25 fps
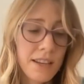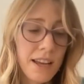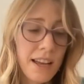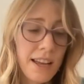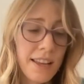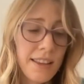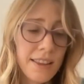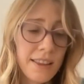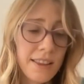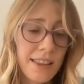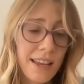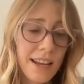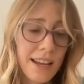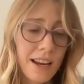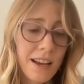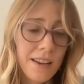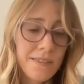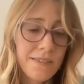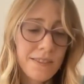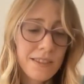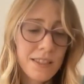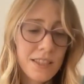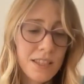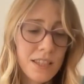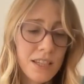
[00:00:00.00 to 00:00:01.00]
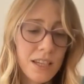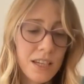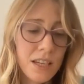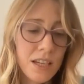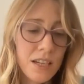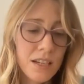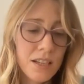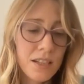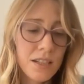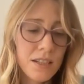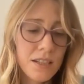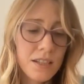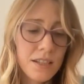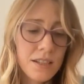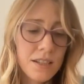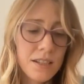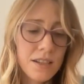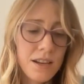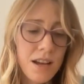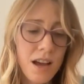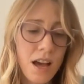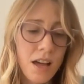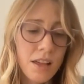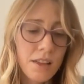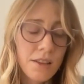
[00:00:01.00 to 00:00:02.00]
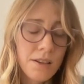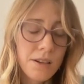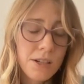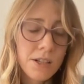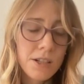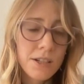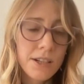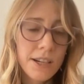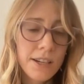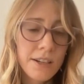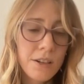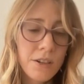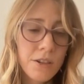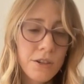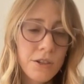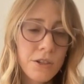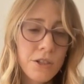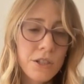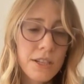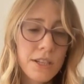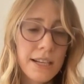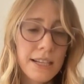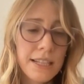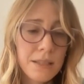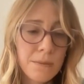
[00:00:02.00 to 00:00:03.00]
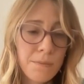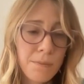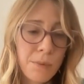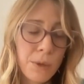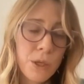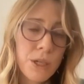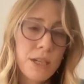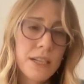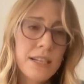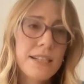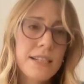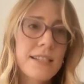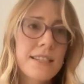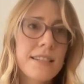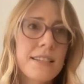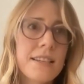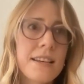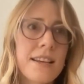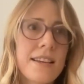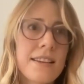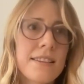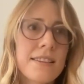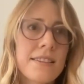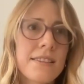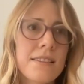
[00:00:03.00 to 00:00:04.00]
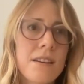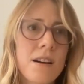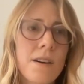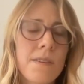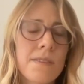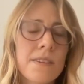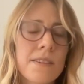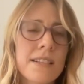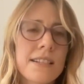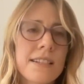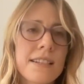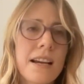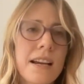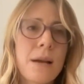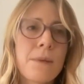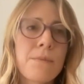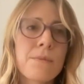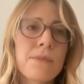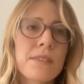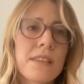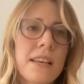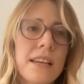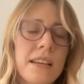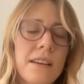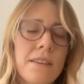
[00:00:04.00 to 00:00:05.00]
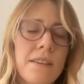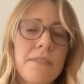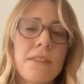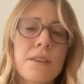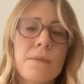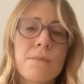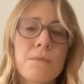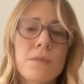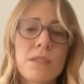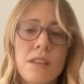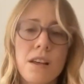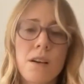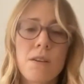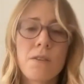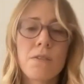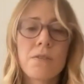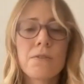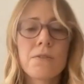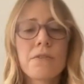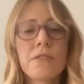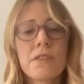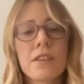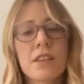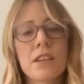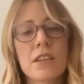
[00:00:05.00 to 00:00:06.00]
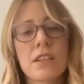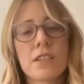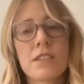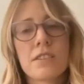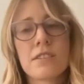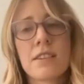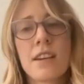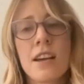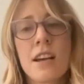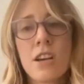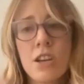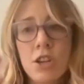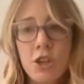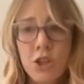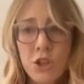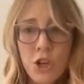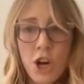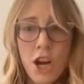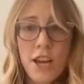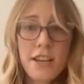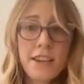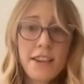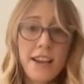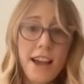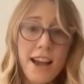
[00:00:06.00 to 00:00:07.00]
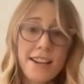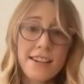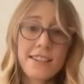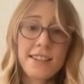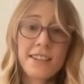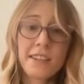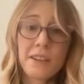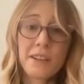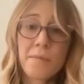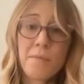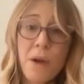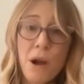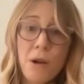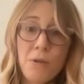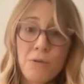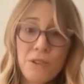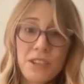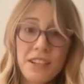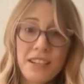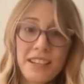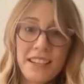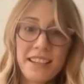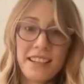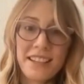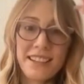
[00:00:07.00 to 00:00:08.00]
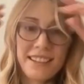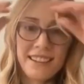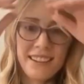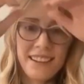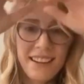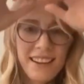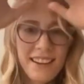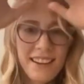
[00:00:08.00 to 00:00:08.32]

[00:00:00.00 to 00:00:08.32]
and that I've seen other creators experience is oftentimes they give themselves this gigantic mountain